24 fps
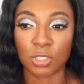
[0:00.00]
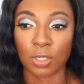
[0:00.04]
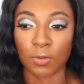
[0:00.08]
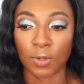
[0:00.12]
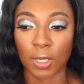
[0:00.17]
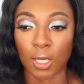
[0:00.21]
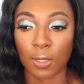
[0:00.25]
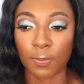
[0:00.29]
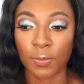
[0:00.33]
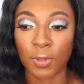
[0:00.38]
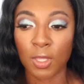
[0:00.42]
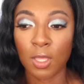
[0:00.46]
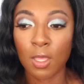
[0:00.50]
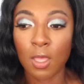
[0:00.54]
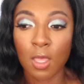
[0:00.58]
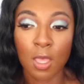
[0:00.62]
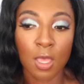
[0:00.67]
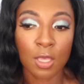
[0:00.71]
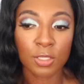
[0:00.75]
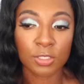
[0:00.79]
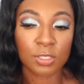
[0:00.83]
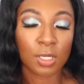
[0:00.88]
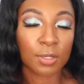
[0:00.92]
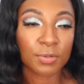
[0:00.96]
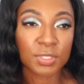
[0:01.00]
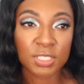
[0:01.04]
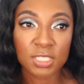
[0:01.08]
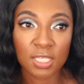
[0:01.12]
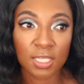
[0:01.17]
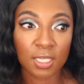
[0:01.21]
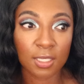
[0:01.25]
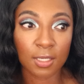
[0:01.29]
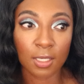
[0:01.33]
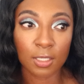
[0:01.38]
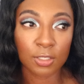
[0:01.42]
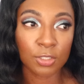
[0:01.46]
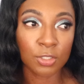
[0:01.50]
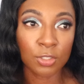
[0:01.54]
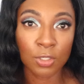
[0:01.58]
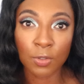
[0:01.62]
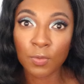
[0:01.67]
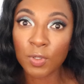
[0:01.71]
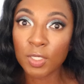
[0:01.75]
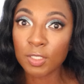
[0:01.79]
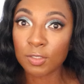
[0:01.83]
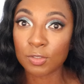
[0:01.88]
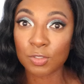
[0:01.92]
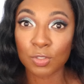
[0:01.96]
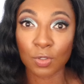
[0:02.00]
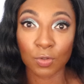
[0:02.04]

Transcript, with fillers: show up so I was like, you know what?